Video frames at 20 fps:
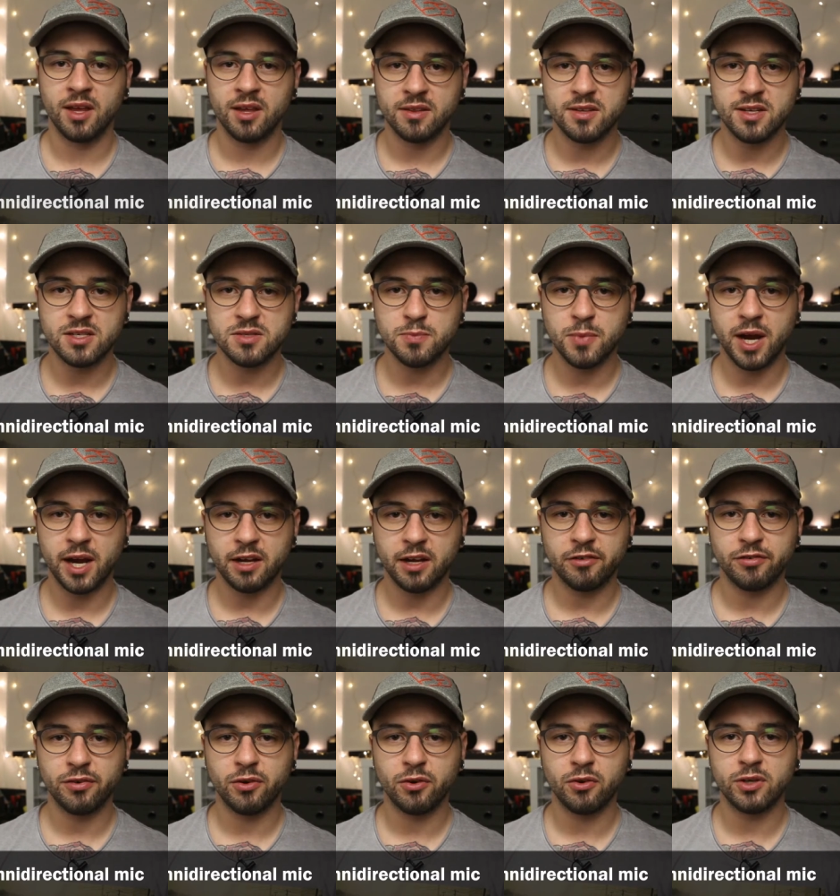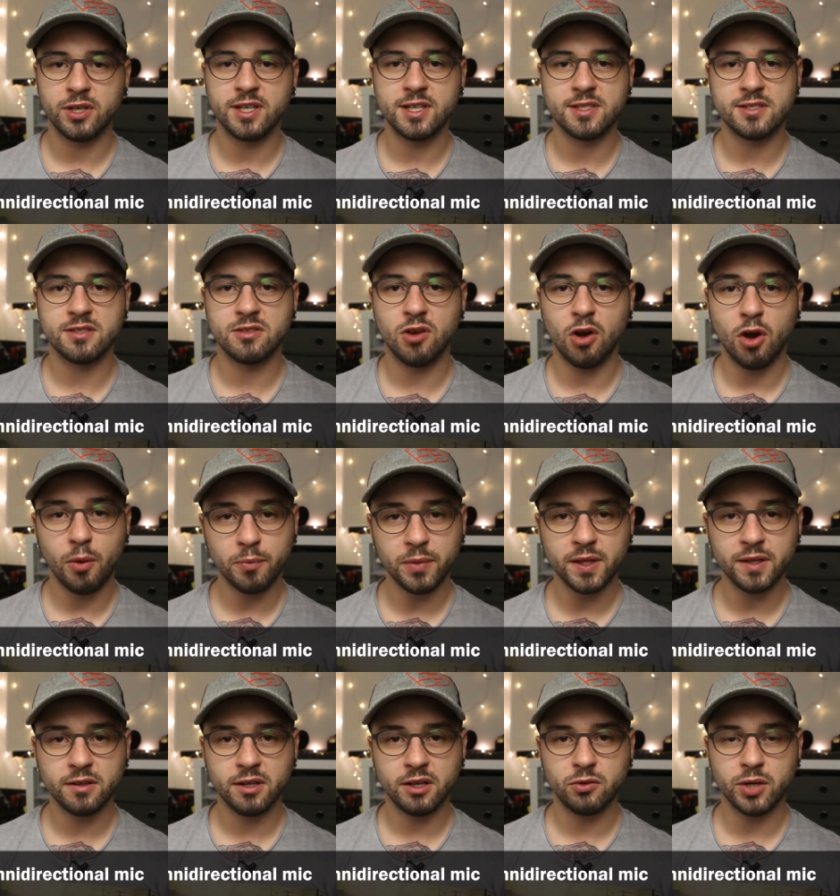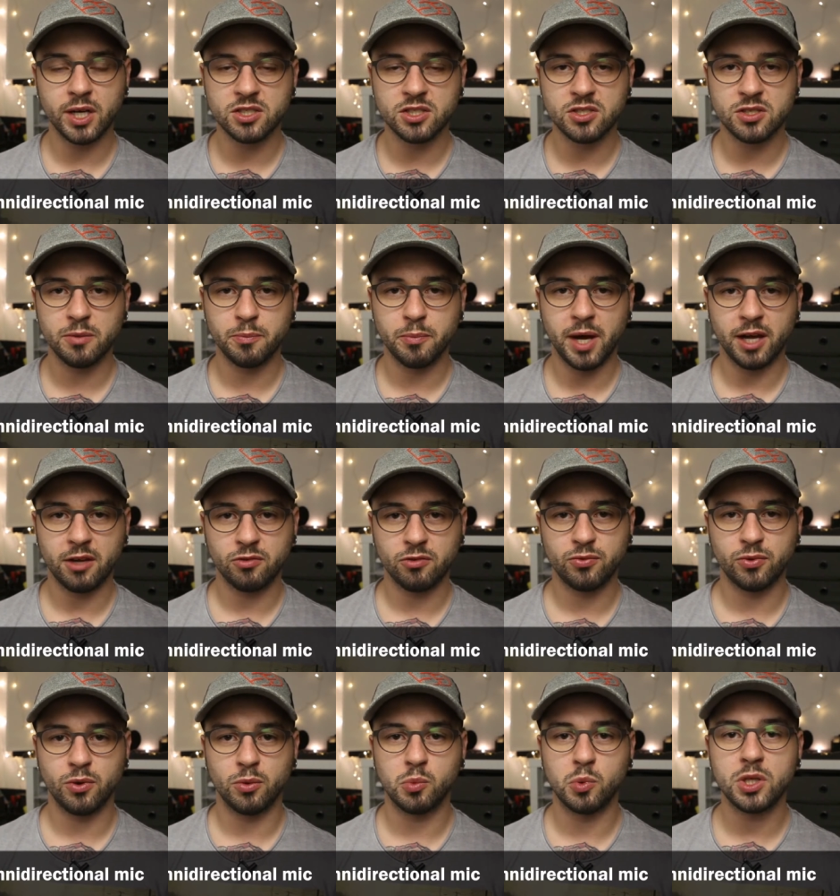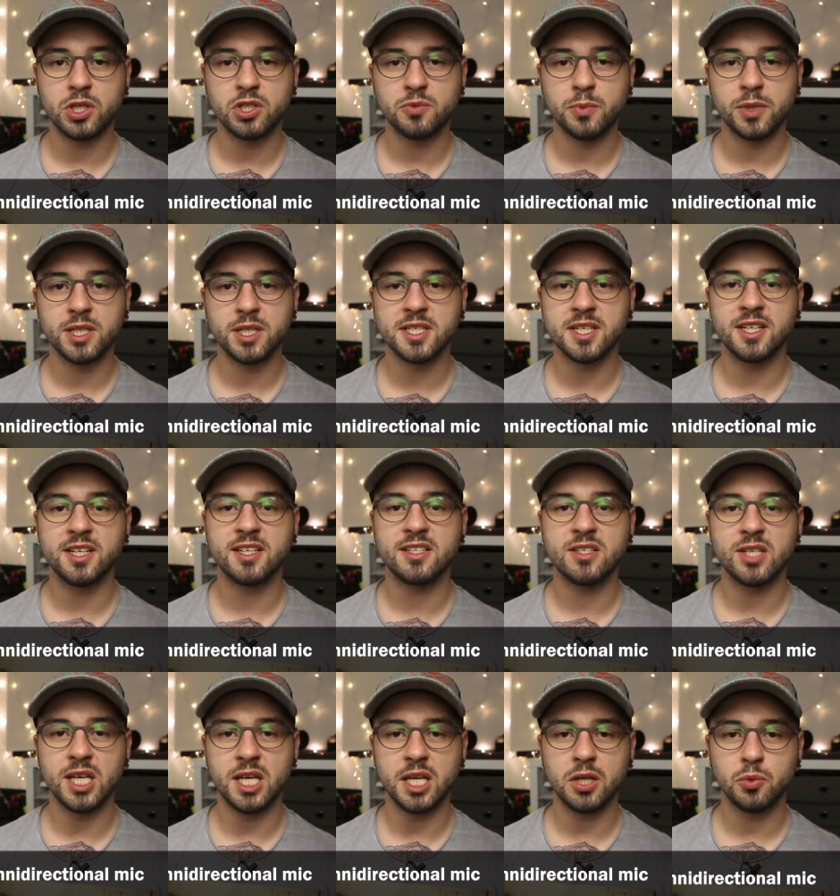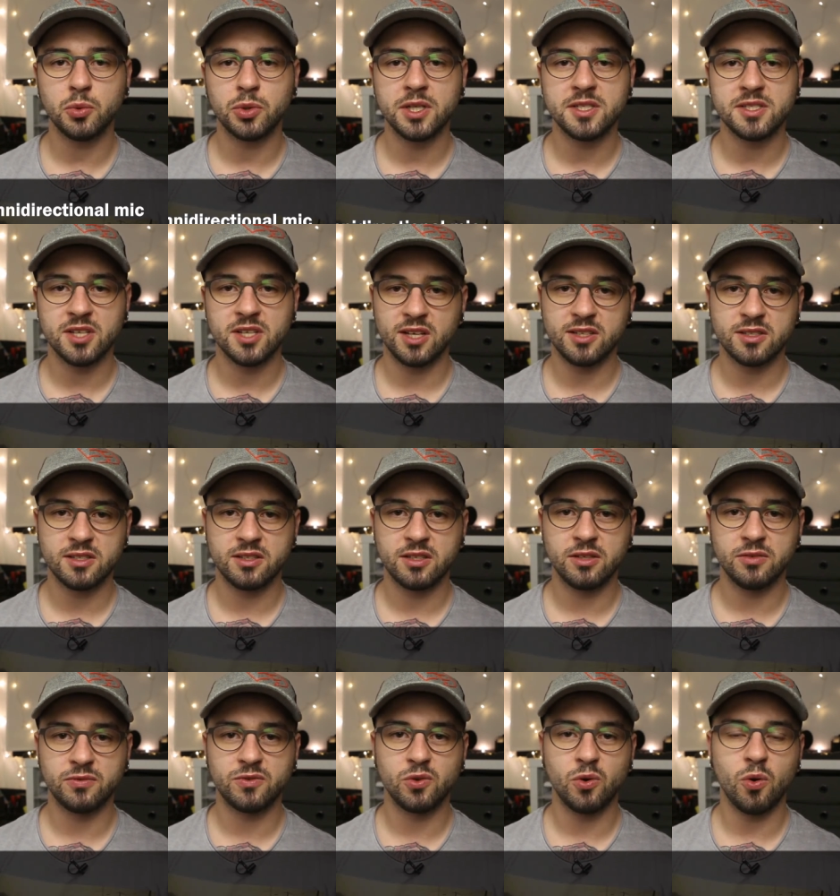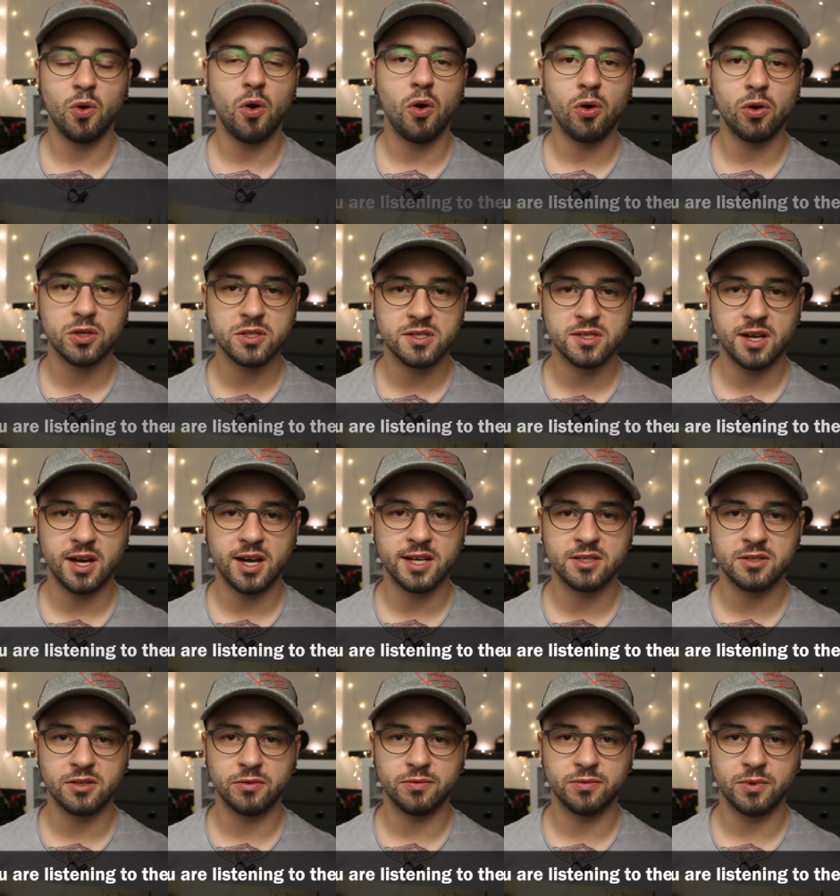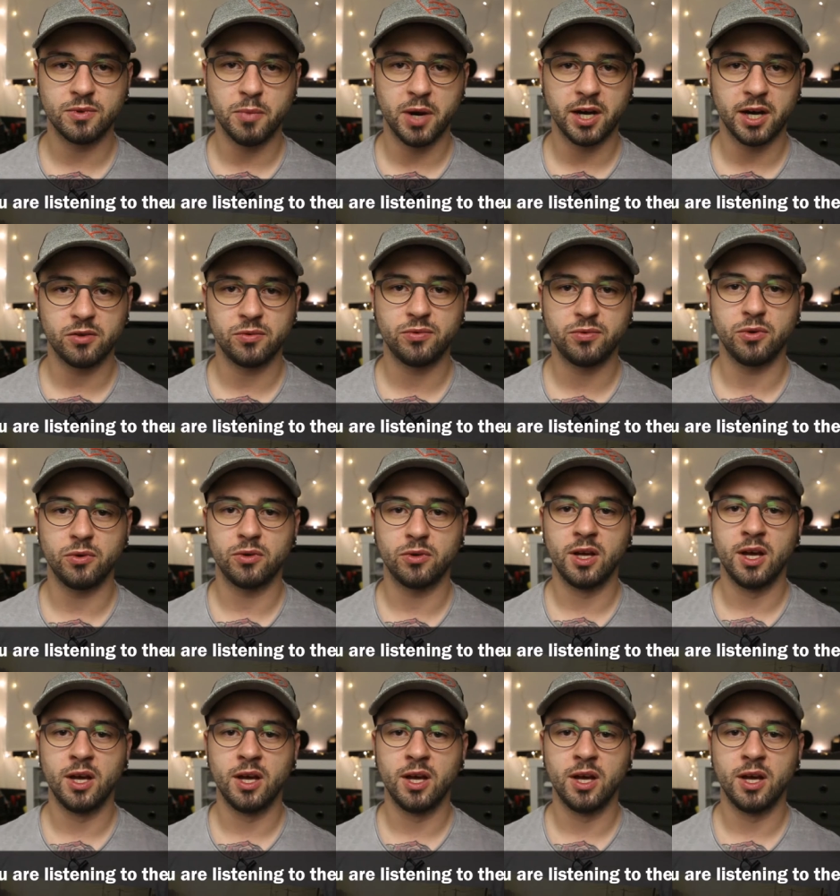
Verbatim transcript: This microphone is an omnidirectional microphone, which means it is equally sensitive to all sides of the microphone.